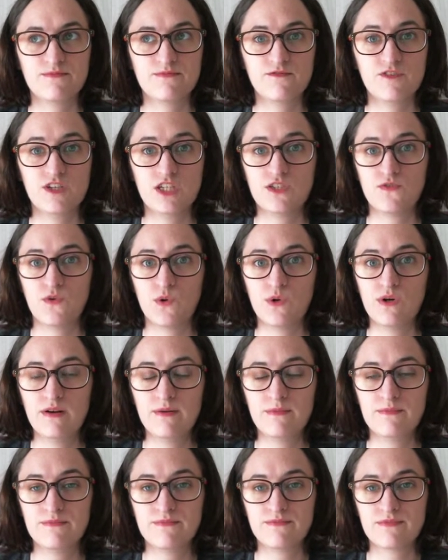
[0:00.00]
this fall,
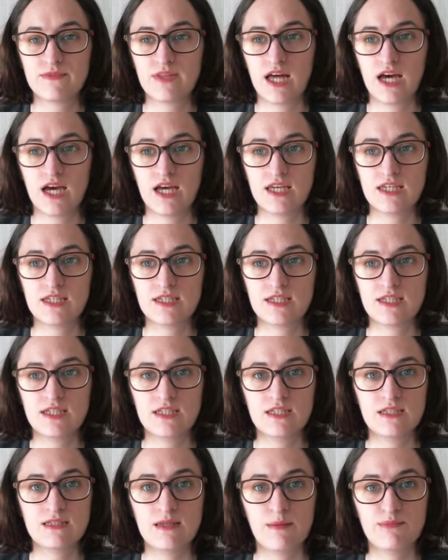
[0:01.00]
like
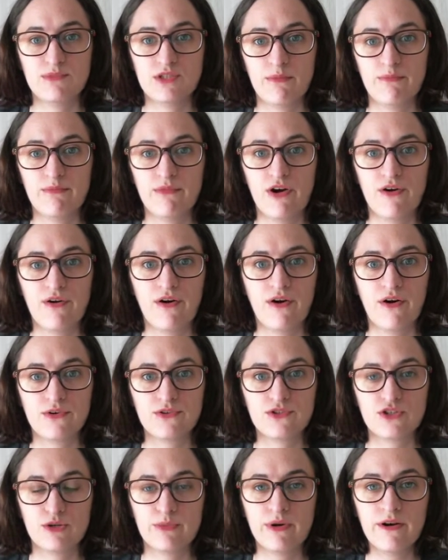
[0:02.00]
in September or
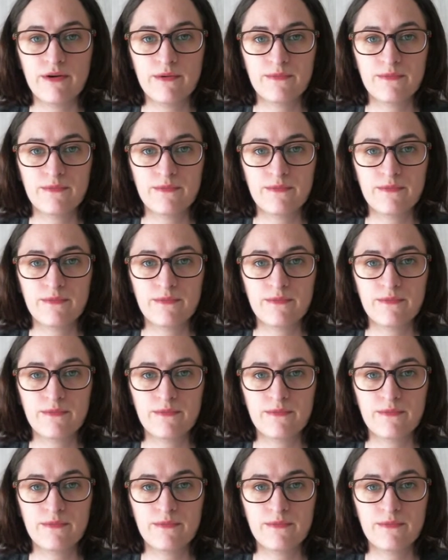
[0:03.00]
October,